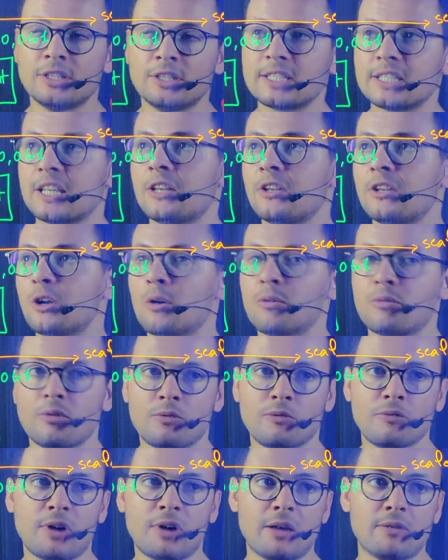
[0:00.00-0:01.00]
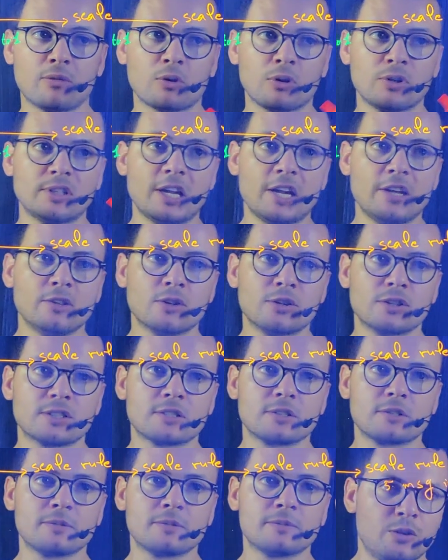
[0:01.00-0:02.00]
instead of five containers.